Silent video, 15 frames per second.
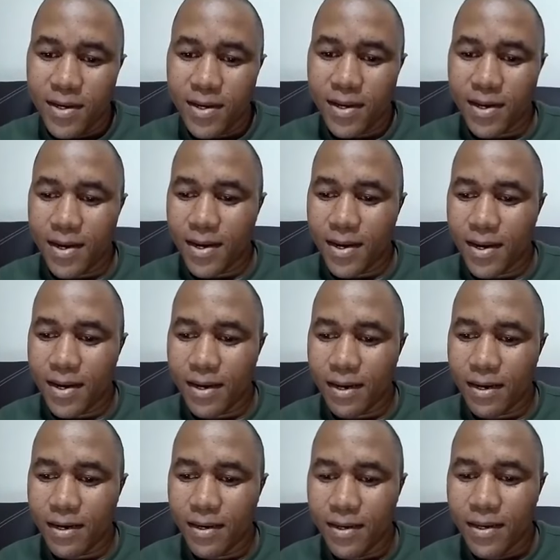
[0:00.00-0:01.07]

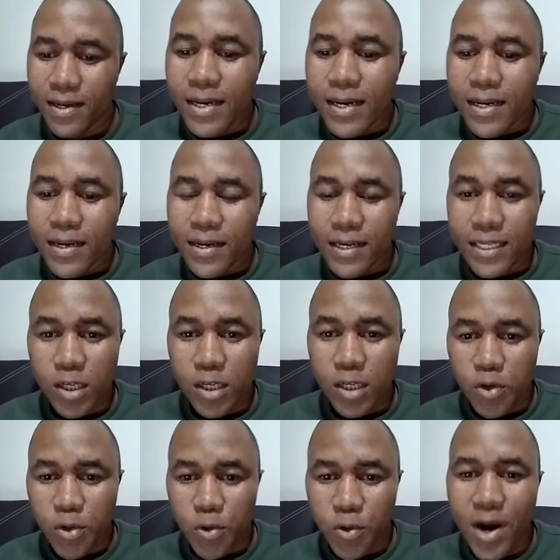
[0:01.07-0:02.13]
Uh, greeting
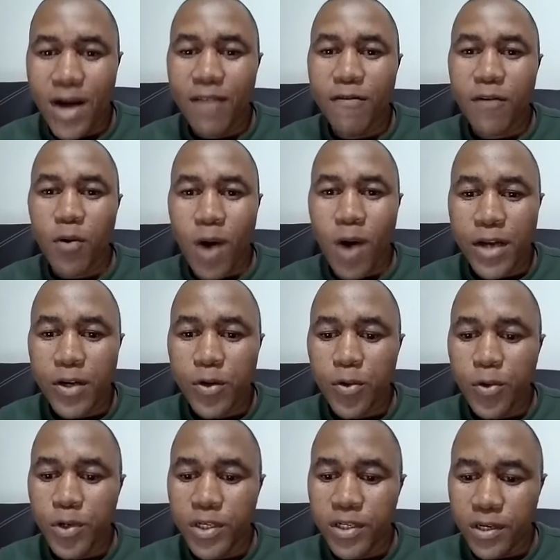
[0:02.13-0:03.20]
to everyone who